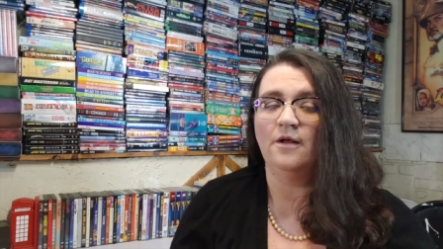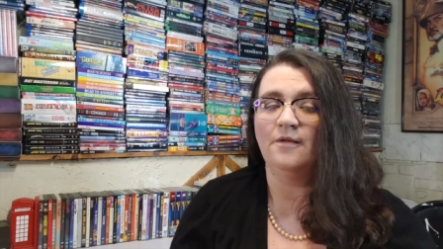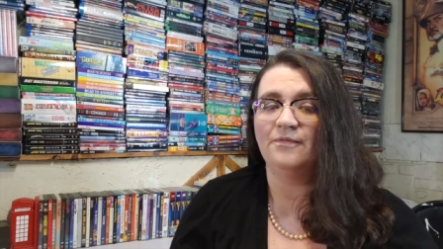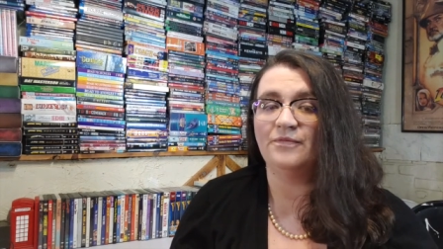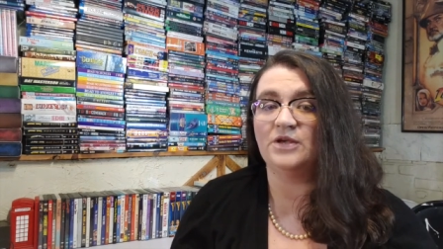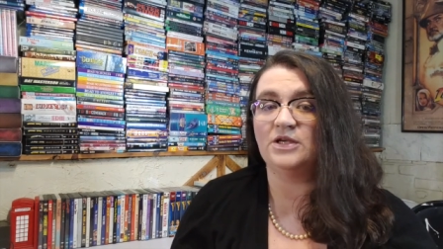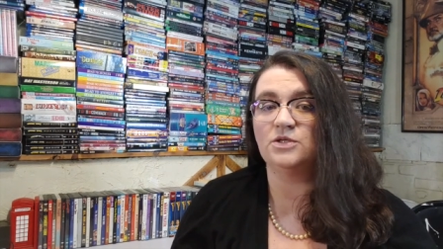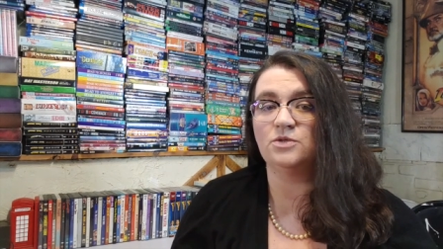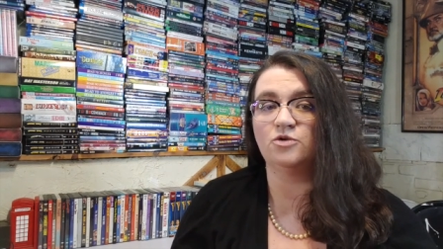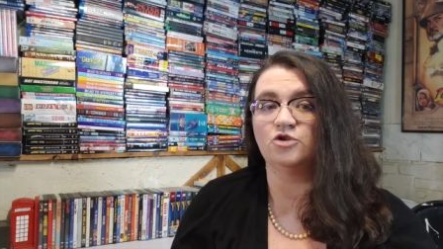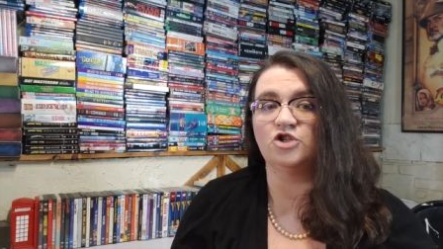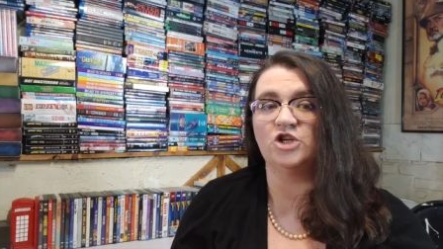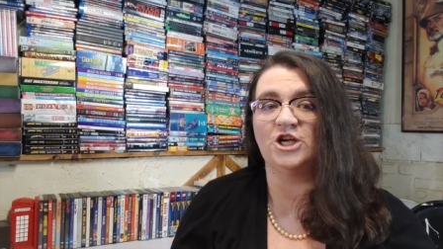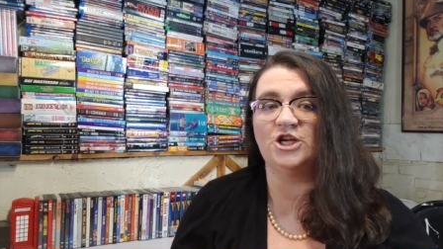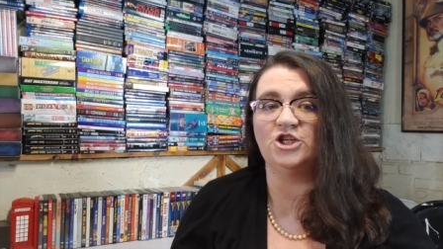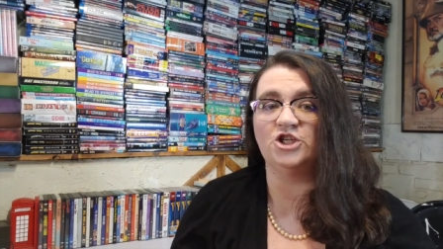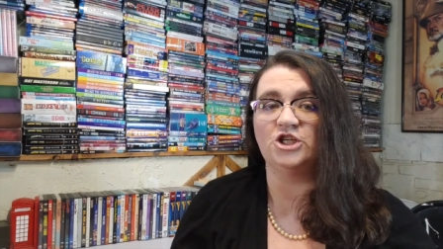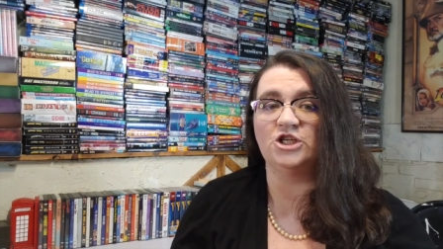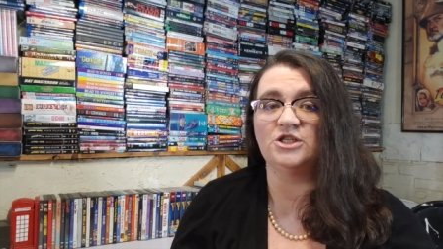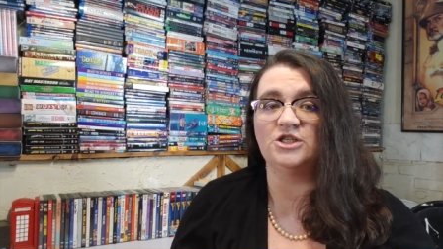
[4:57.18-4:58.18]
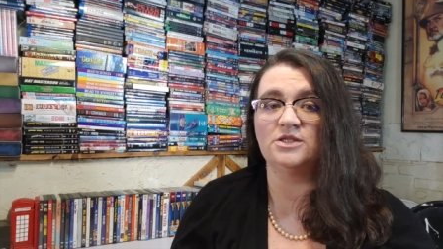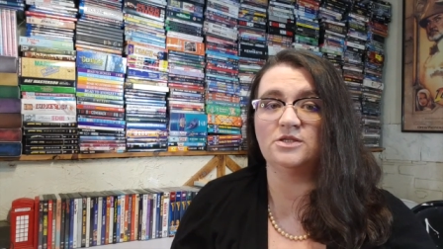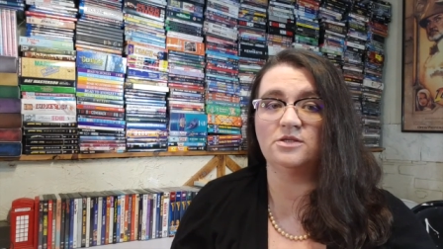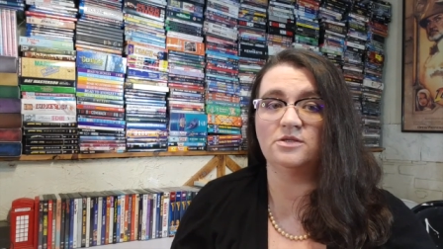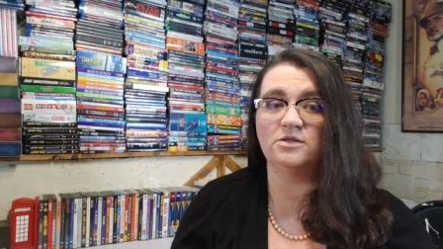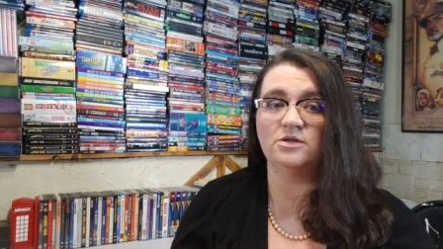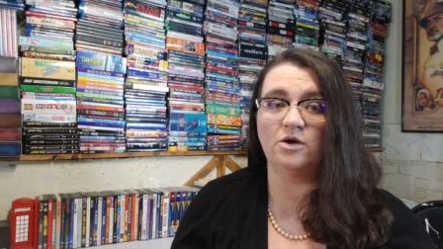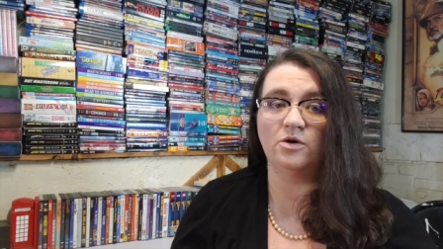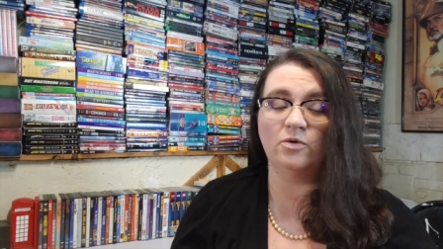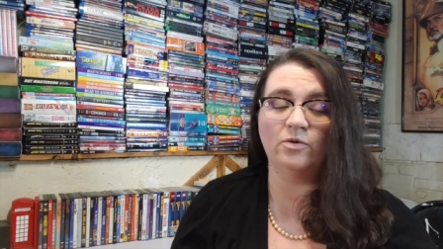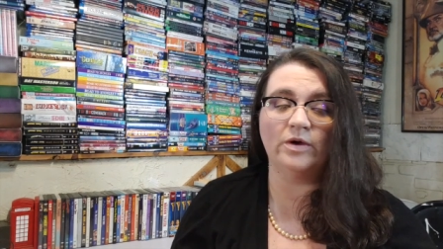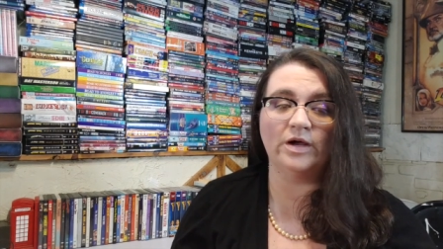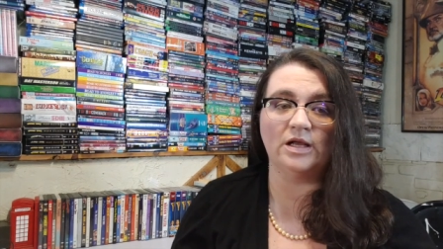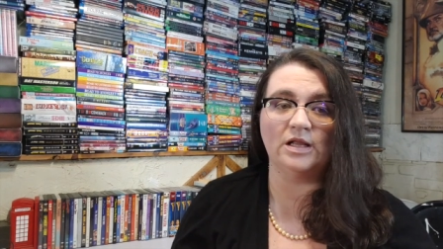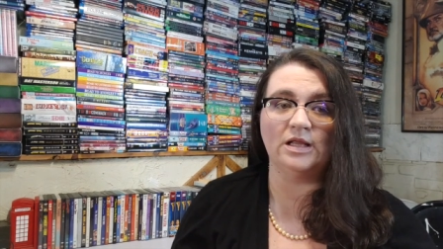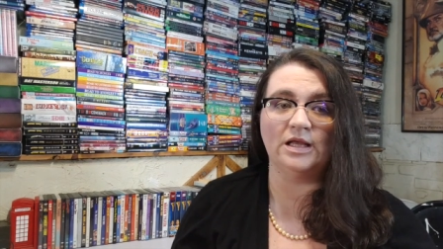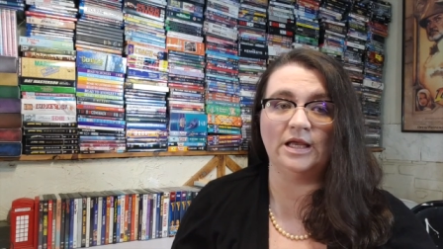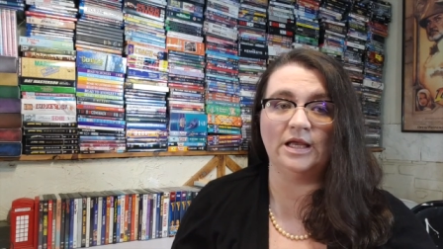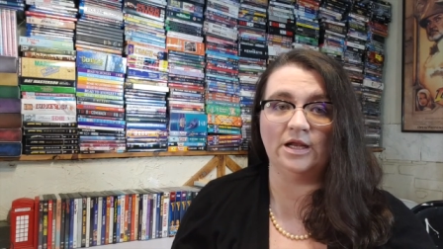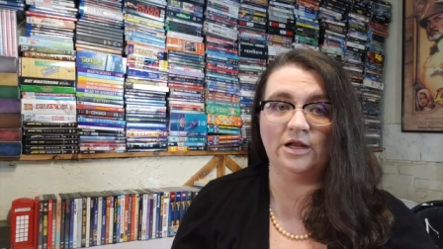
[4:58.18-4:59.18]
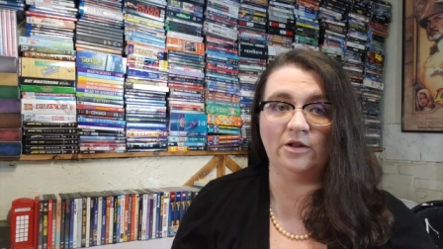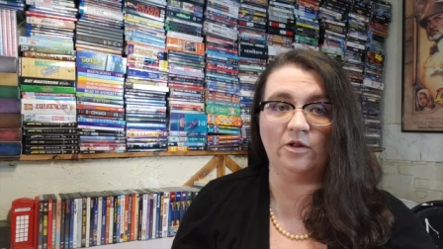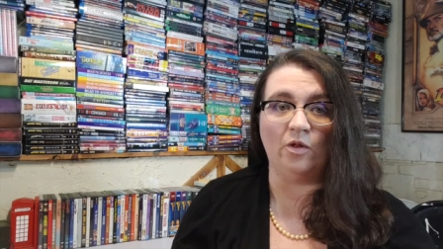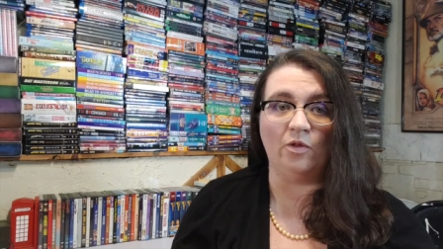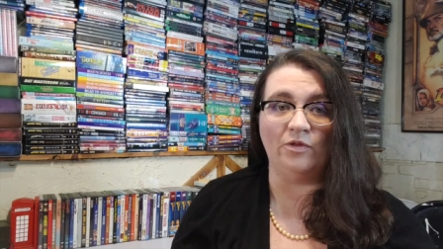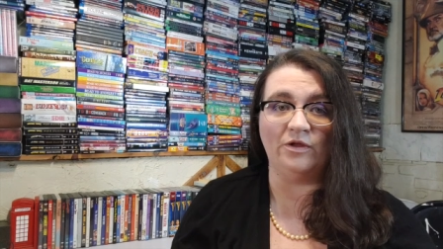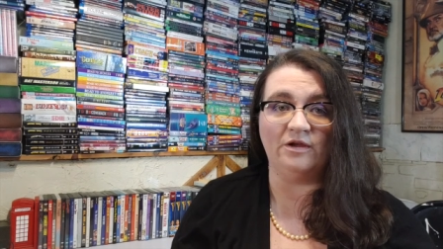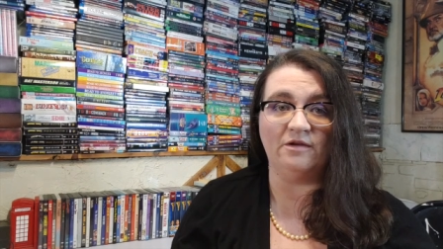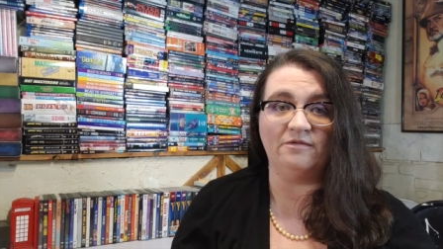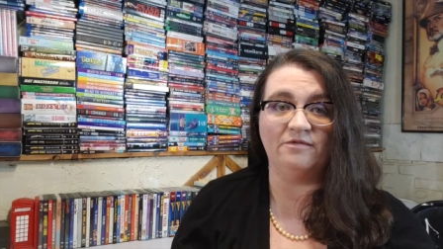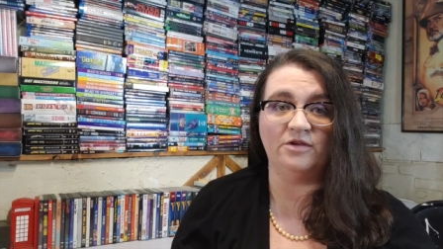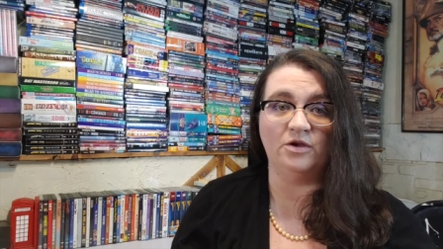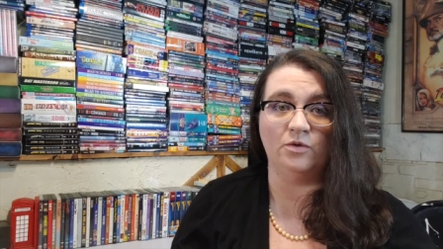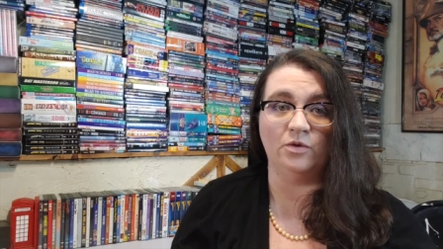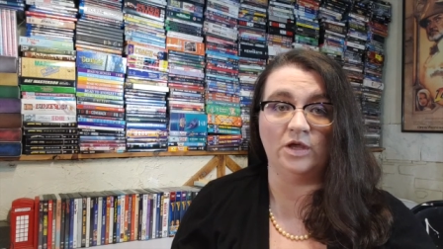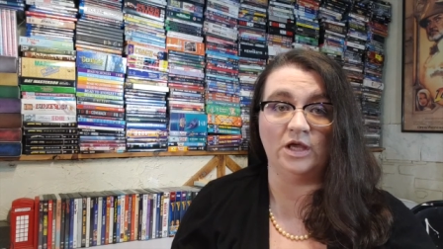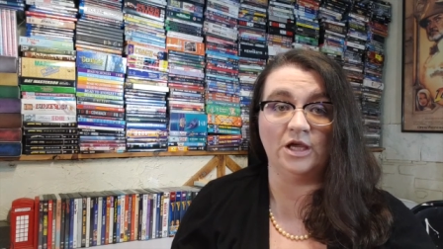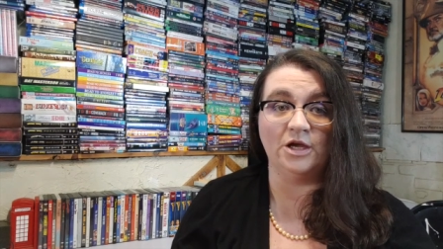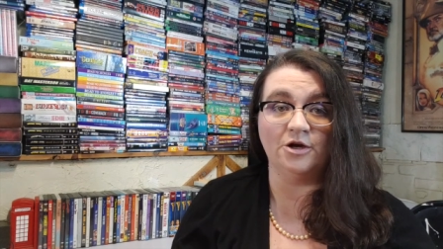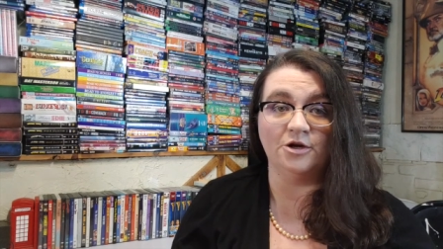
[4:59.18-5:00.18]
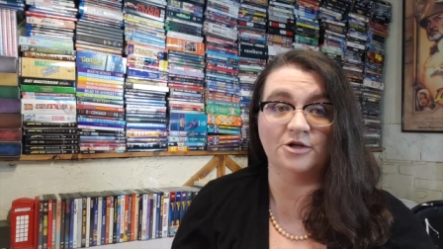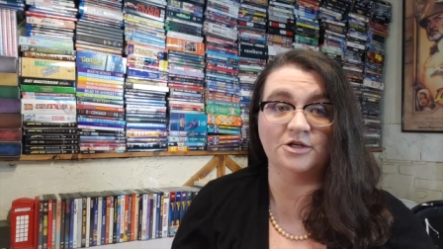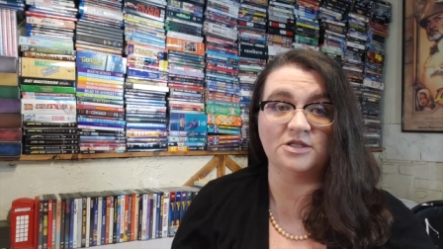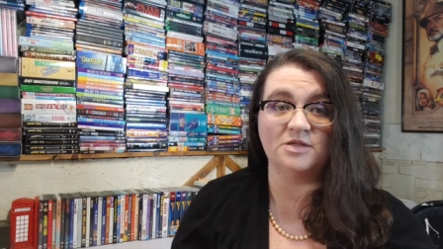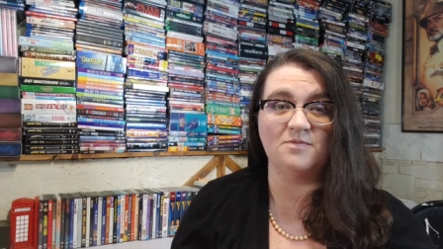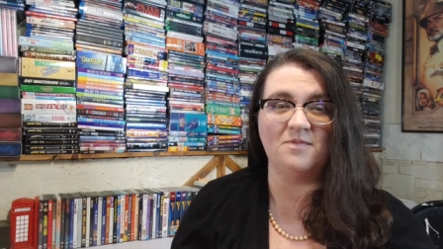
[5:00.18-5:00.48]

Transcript: Things were changing so quickly and in only a few years,